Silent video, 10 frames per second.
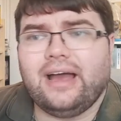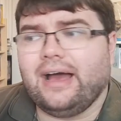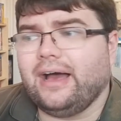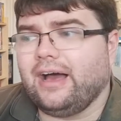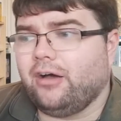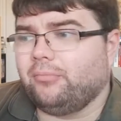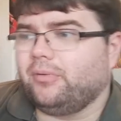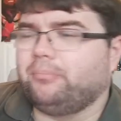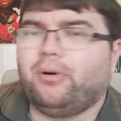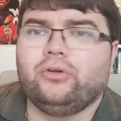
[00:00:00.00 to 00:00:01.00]

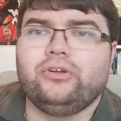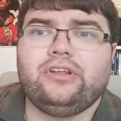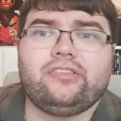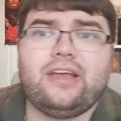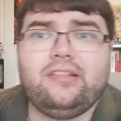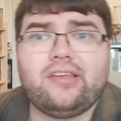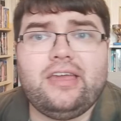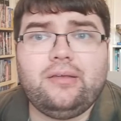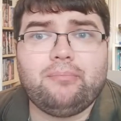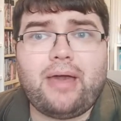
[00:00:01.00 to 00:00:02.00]
Bond is then
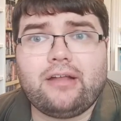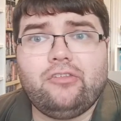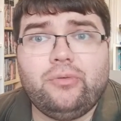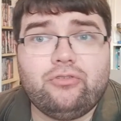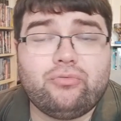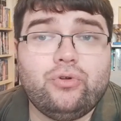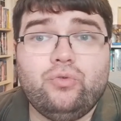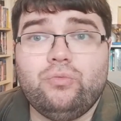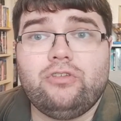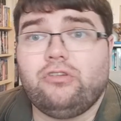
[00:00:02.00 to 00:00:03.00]
taken back to his
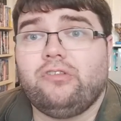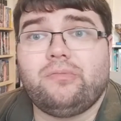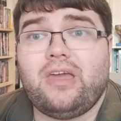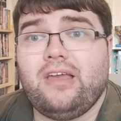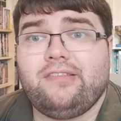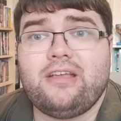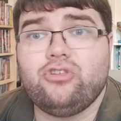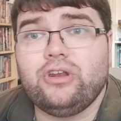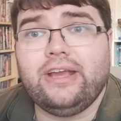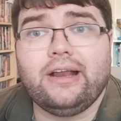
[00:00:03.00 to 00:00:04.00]
room, which is
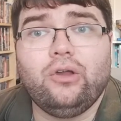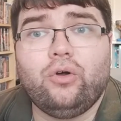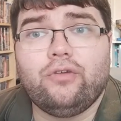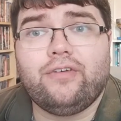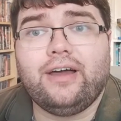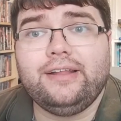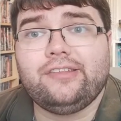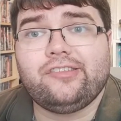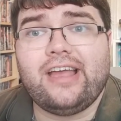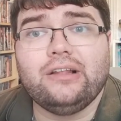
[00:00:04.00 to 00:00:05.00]
essentially a glorified
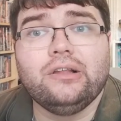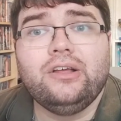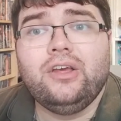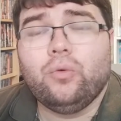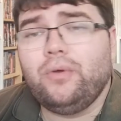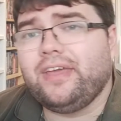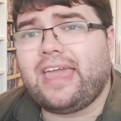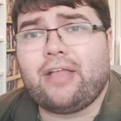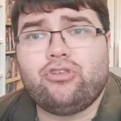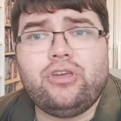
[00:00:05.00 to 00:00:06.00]
cell. With a
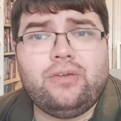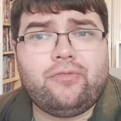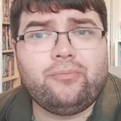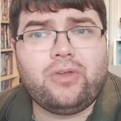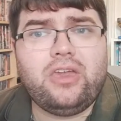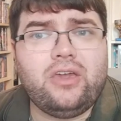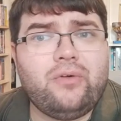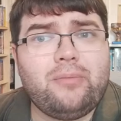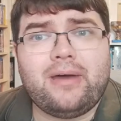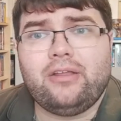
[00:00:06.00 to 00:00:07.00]
gadget from Q,
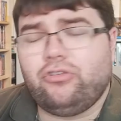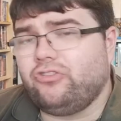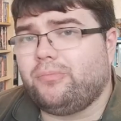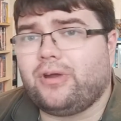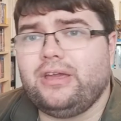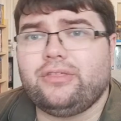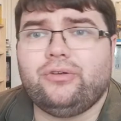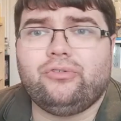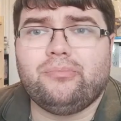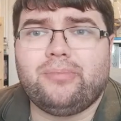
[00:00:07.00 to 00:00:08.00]
he manages to break
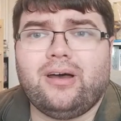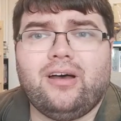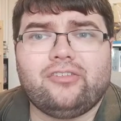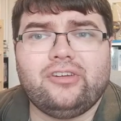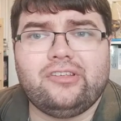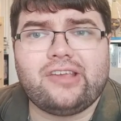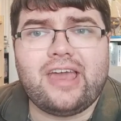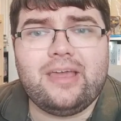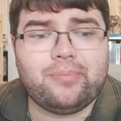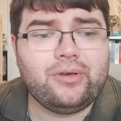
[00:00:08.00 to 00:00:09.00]
through some bars and
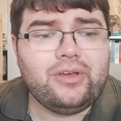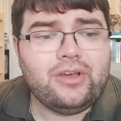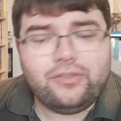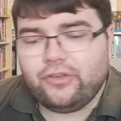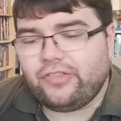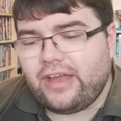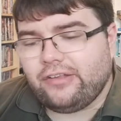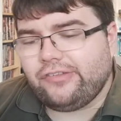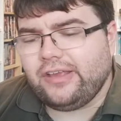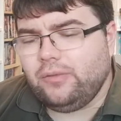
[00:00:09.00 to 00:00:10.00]
escape. There's then a
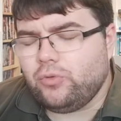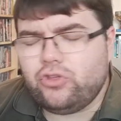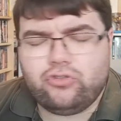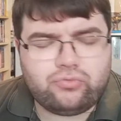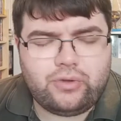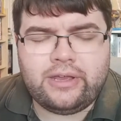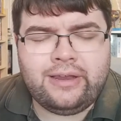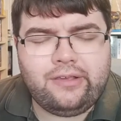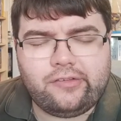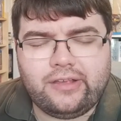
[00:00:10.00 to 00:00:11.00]
scene which is
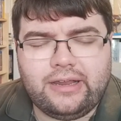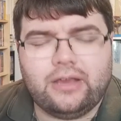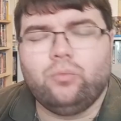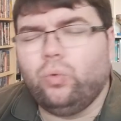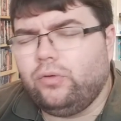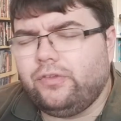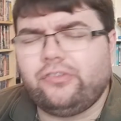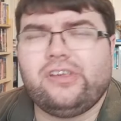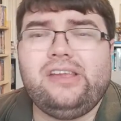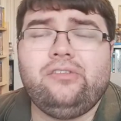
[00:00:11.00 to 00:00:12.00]
really silly, and one of the
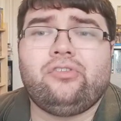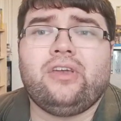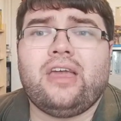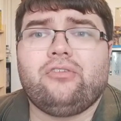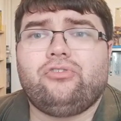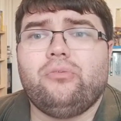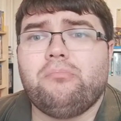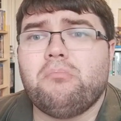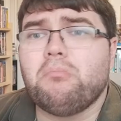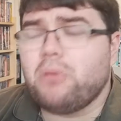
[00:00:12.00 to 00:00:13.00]
scenes that gets the
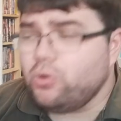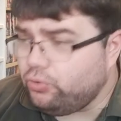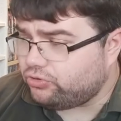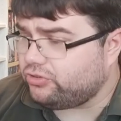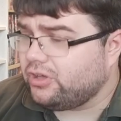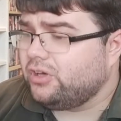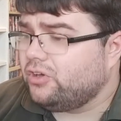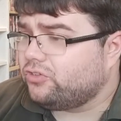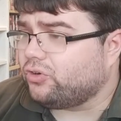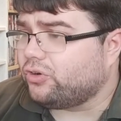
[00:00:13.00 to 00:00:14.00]
most
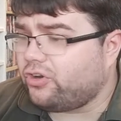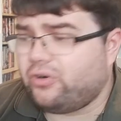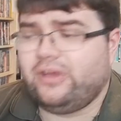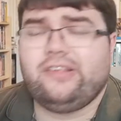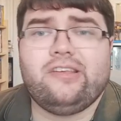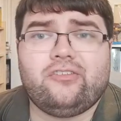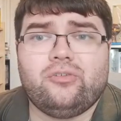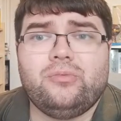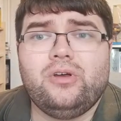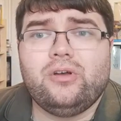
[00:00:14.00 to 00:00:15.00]
sort of
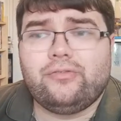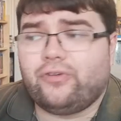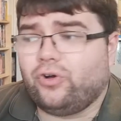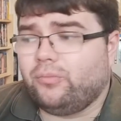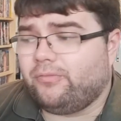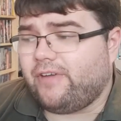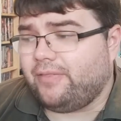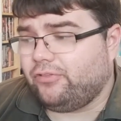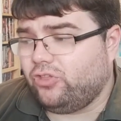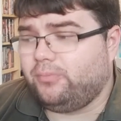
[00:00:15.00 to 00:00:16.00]
criticism from
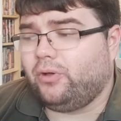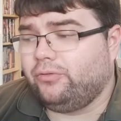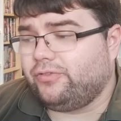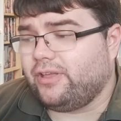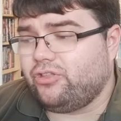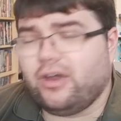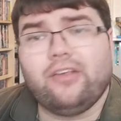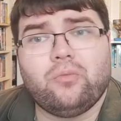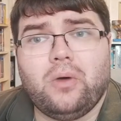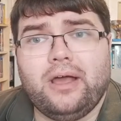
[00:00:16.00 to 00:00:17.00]
fans of the Bond franchise,
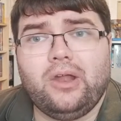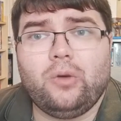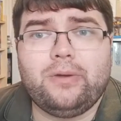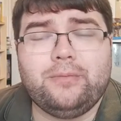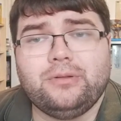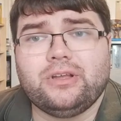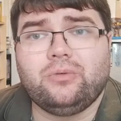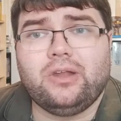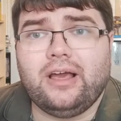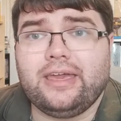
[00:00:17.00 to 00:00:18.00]
and why a lot of people
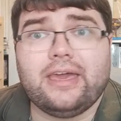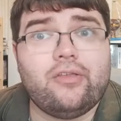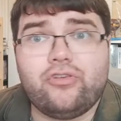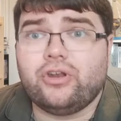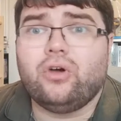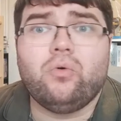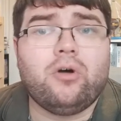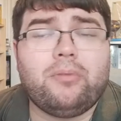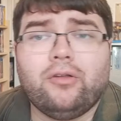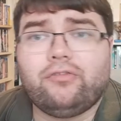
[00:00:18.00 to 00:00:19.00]
don't like it. And do you know
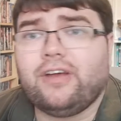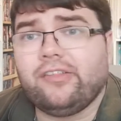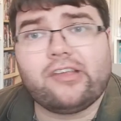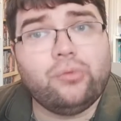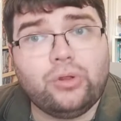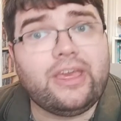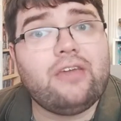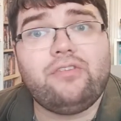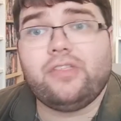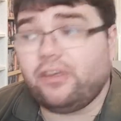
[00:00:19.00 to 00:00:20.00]
what, Bond fans, I will
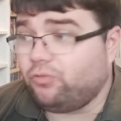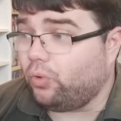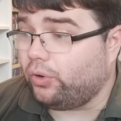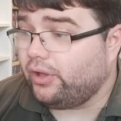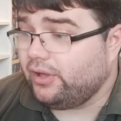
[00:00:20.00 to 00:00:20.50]
give you this one.